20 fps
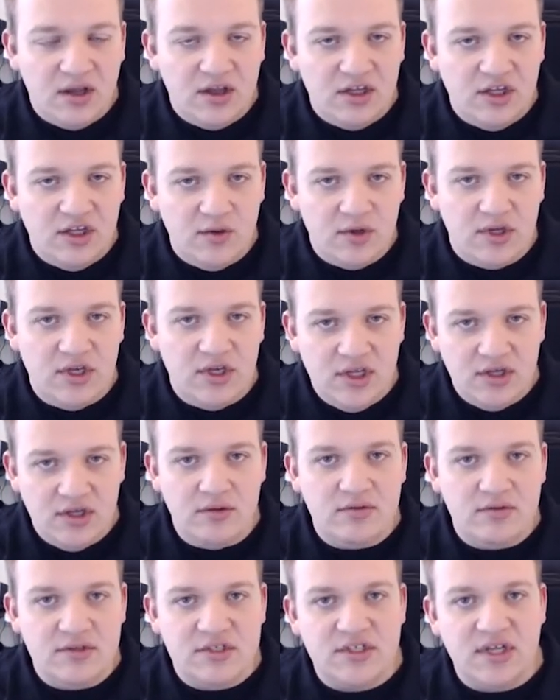you can
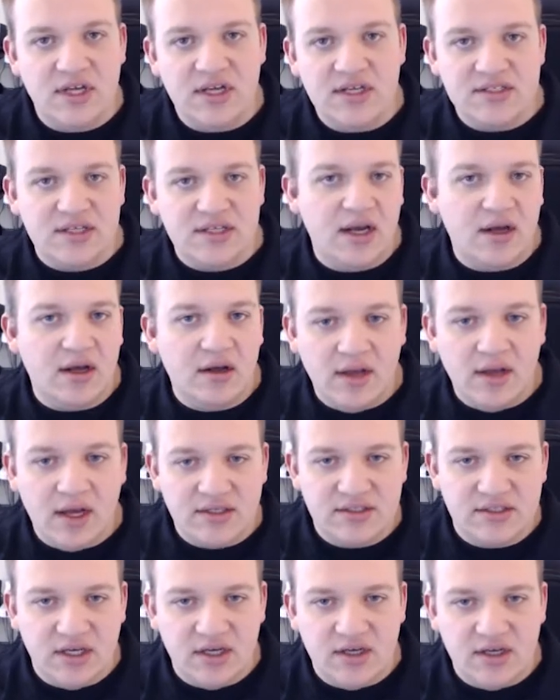use things like
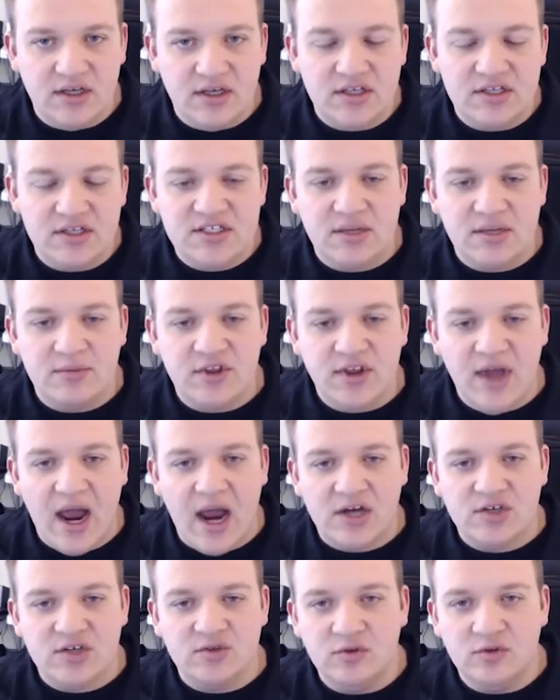Alexa and some of the
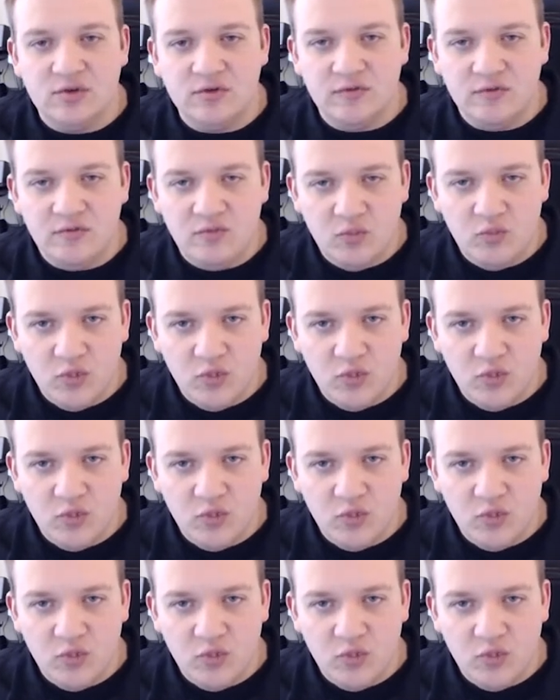actual